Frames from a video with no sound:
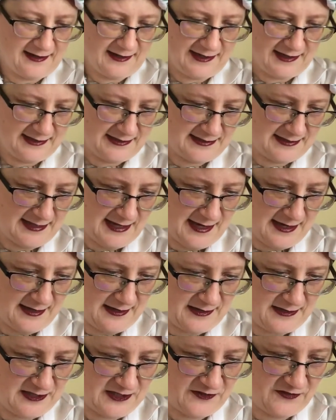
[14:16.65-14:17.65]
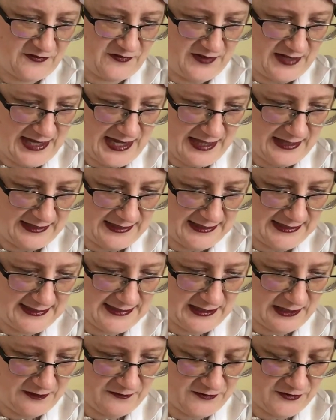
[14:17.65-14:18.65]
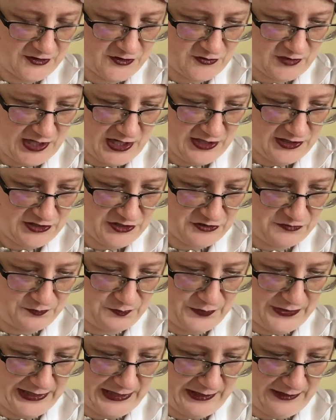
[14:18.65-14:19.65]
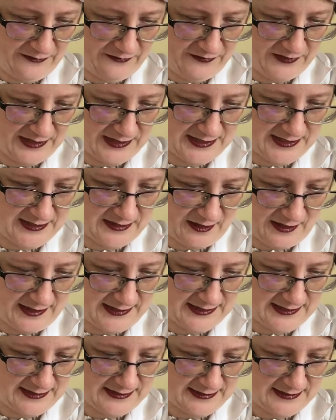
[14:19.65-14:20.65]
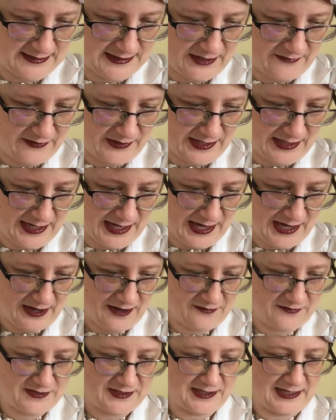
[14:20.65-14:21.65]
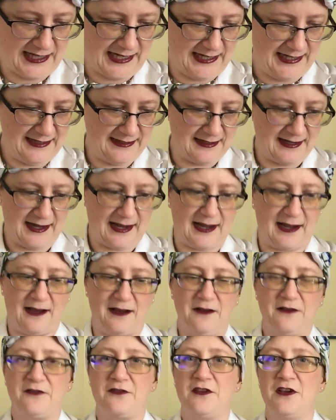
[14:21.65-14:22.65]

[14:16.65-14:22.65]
It says Finale Self Stretch B, fits sizes 7.5 to 8.5.